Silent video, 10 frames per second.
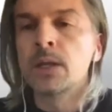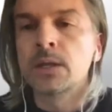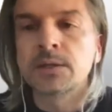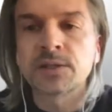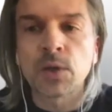
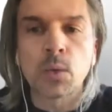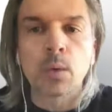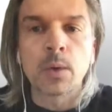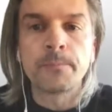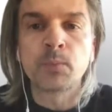
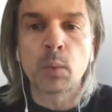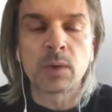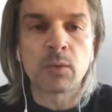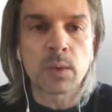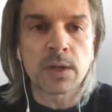So we
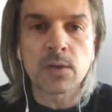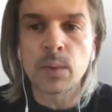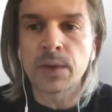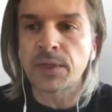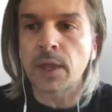were working
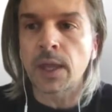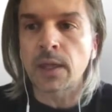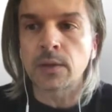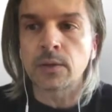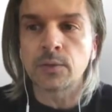with
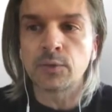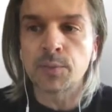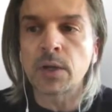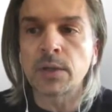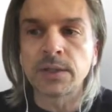a
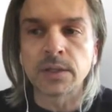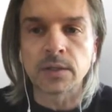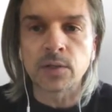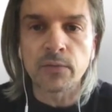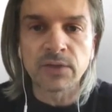group called the
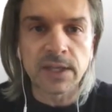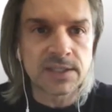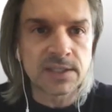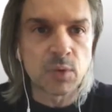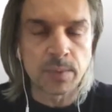
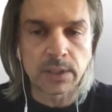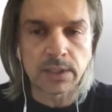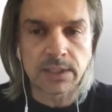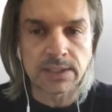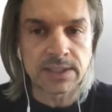COVID-19
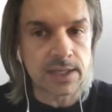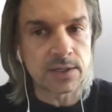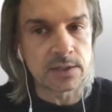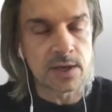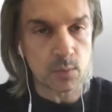Mobility
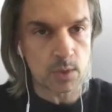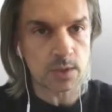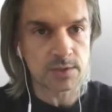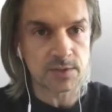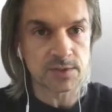Data
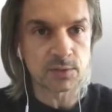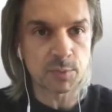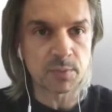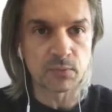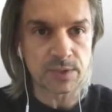Network. So it's a
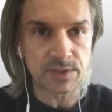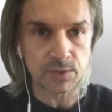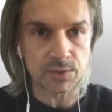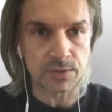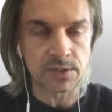group of
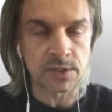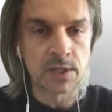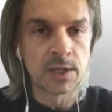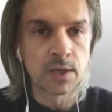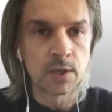researchers
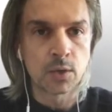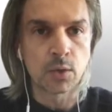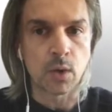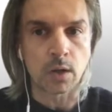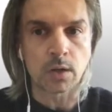
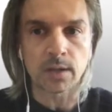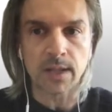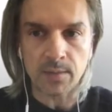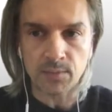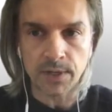who are
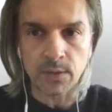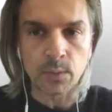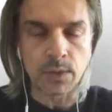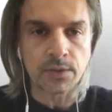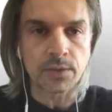collaborating
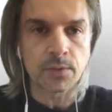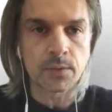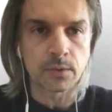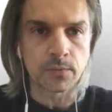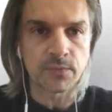with
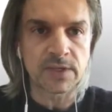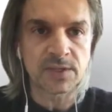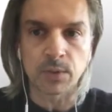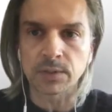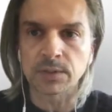the
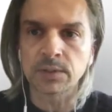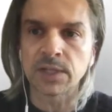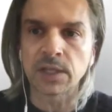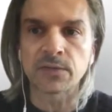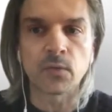Facebook
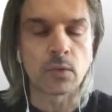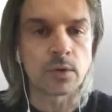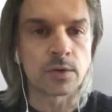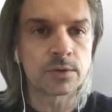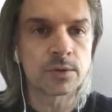Data for
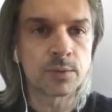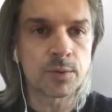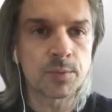Good group.